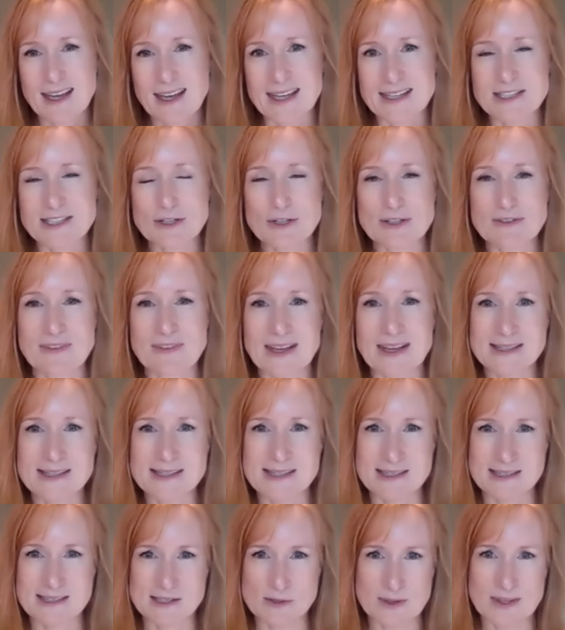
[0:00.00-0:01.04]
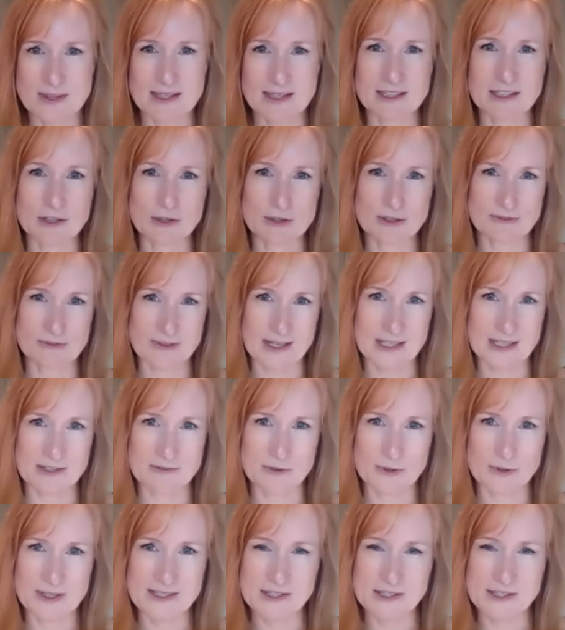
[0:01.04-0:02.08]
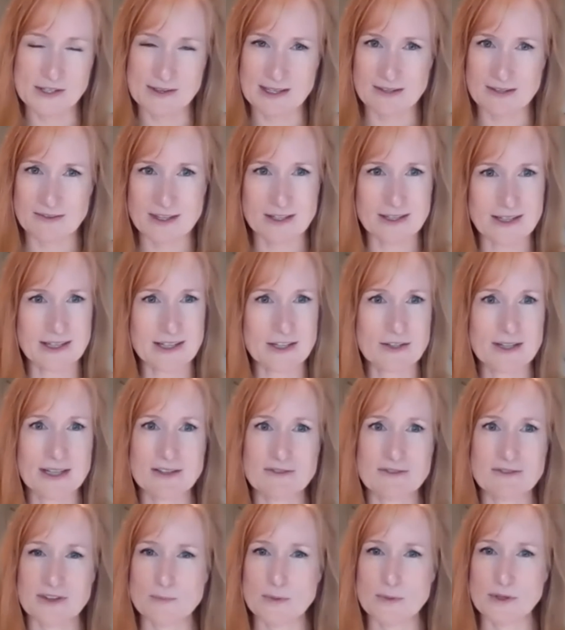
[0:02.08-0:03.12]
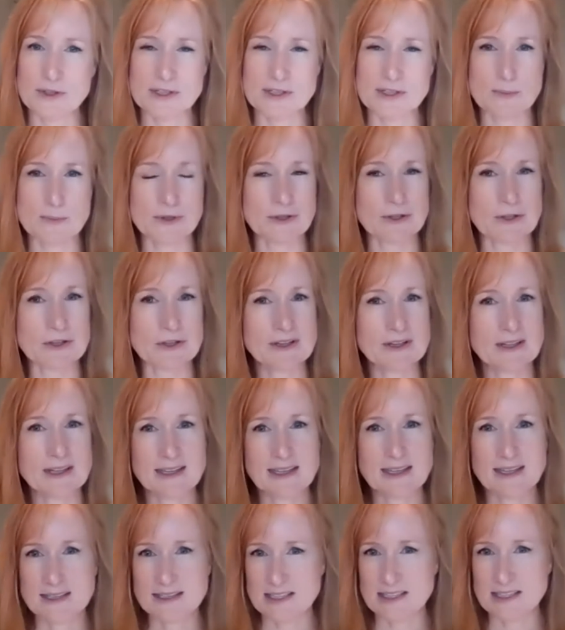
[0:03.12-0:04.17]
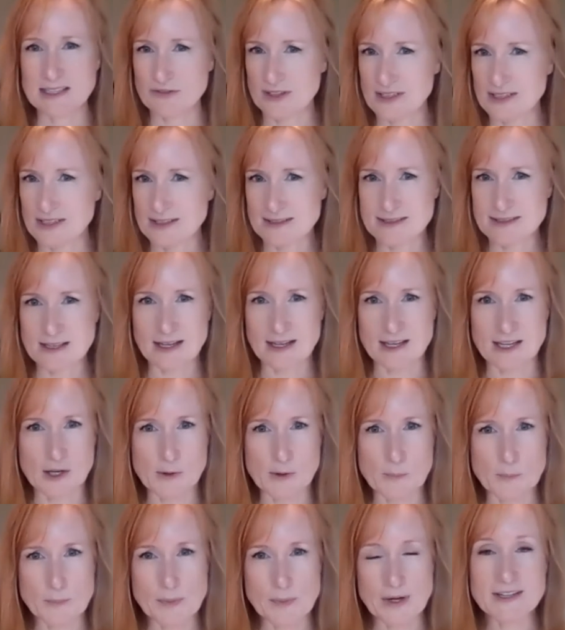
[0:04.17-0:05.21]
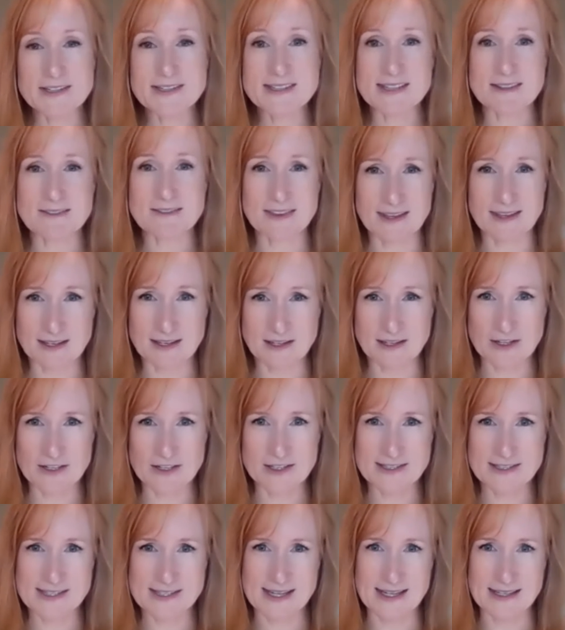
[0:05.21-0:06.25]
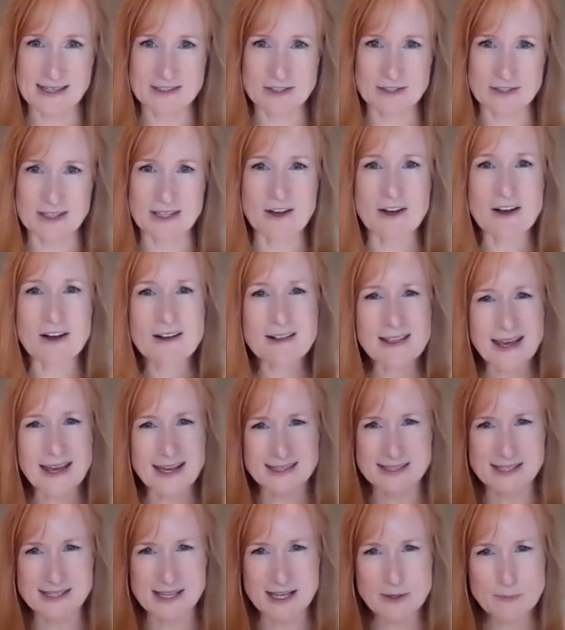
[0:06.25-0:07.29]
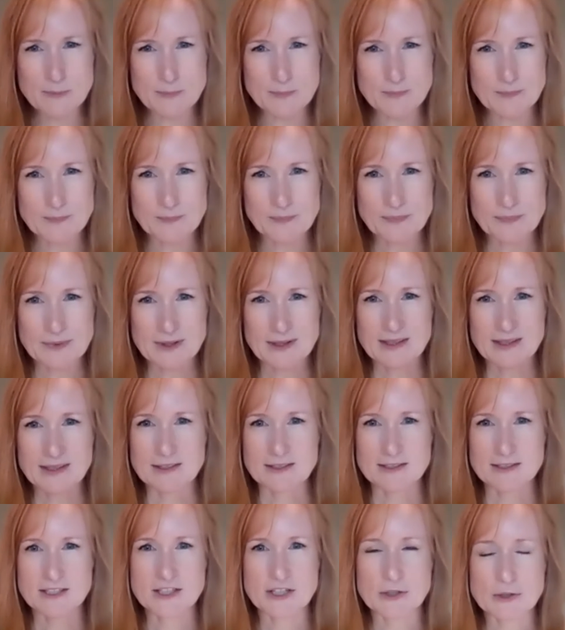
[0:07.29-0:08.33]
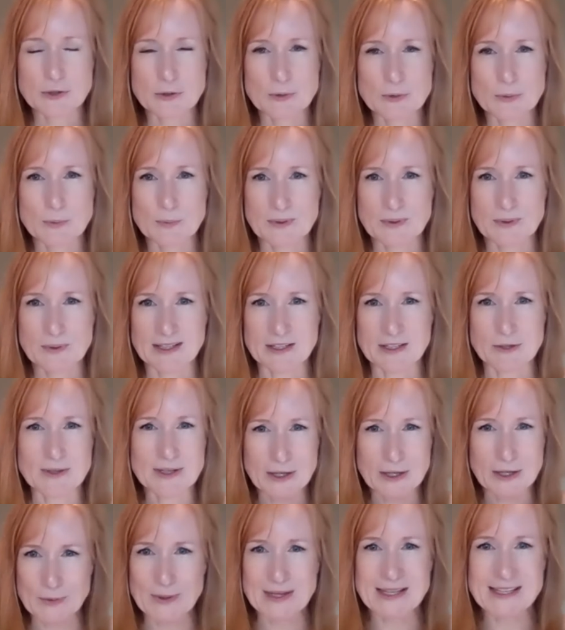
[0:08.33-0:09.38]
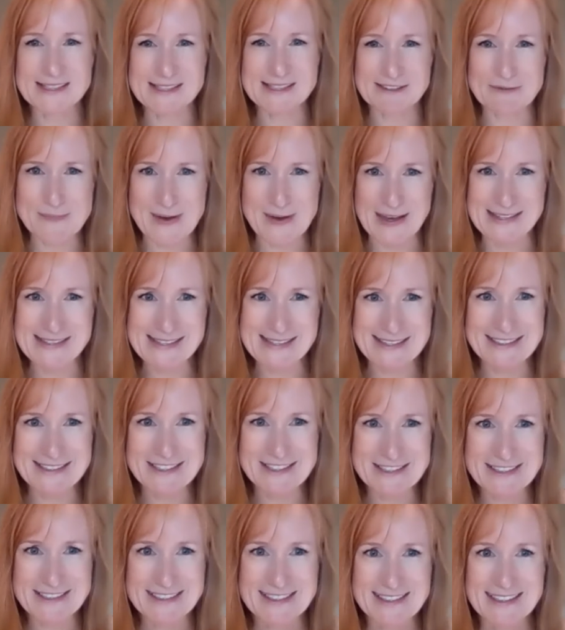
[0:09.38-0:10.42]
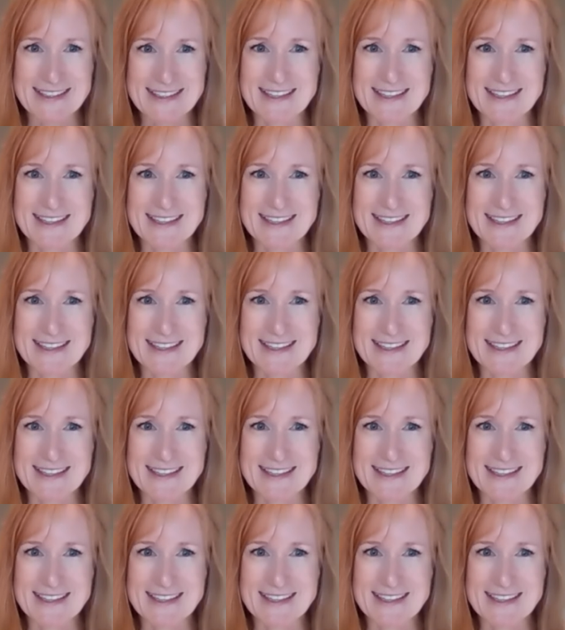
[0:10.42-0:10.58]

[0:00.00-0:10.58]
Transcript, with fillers: and to advance this with a unified voice so that if they're hearing from multiple different um, parts of the arts sector, it all adds up to you know a cohesive message.